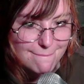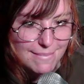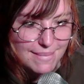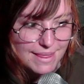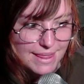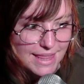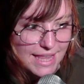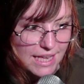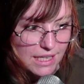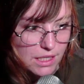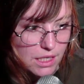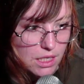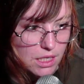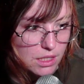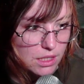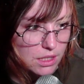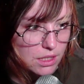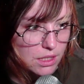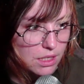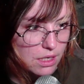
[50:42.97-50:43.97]
That
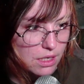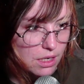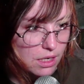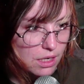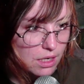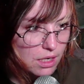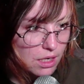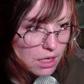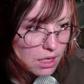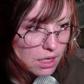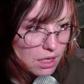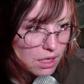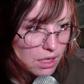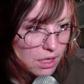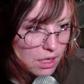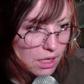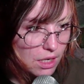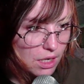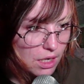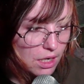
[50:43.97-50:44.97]
doesn't
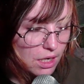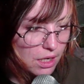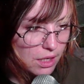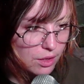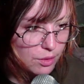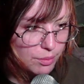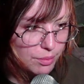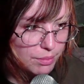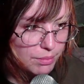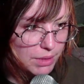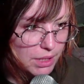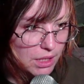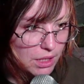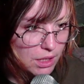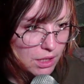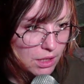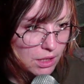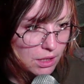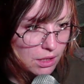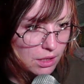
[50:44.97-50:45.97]
help
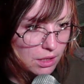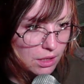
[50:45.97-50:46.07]
me.